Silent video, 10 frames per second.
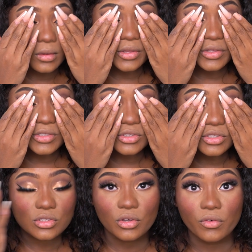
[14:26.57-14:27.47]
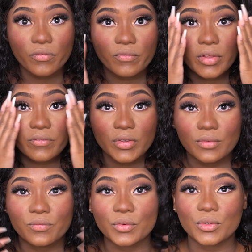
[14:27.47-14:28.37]
Y'all, these are so
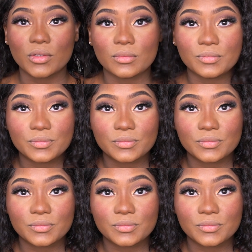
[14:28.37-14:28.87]
fluffy and full.